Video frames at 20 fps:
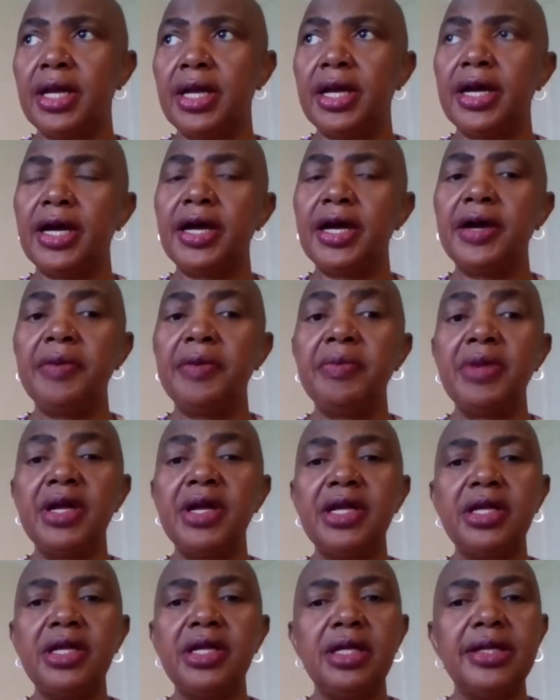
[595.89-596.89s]

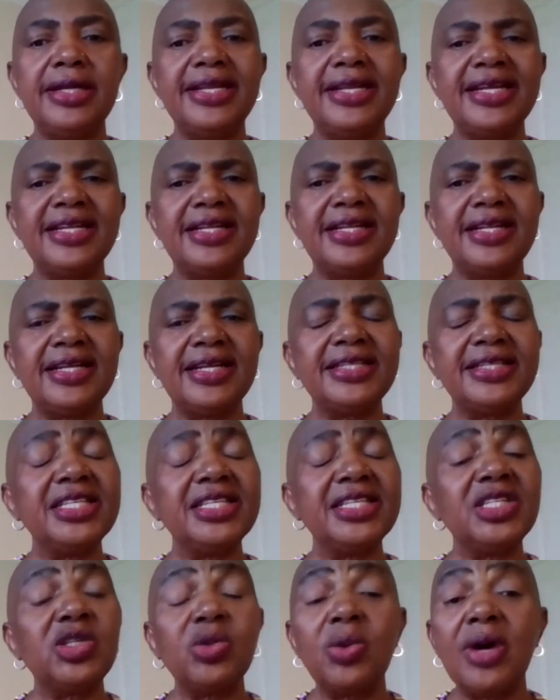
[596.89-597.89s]
That is
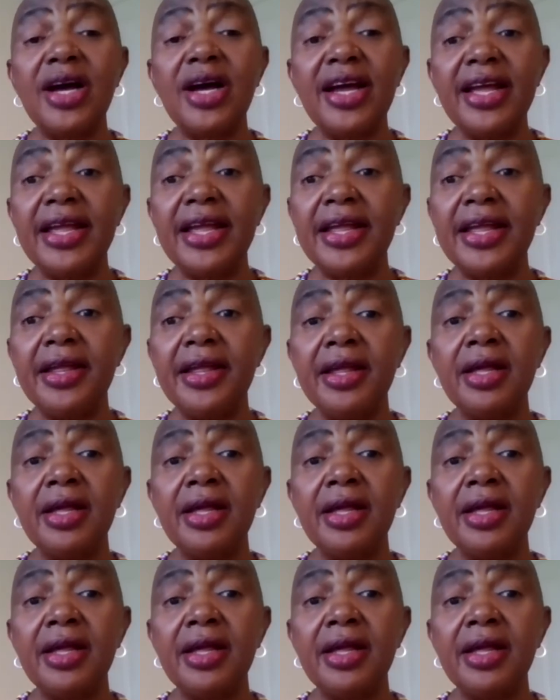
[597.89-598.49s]
why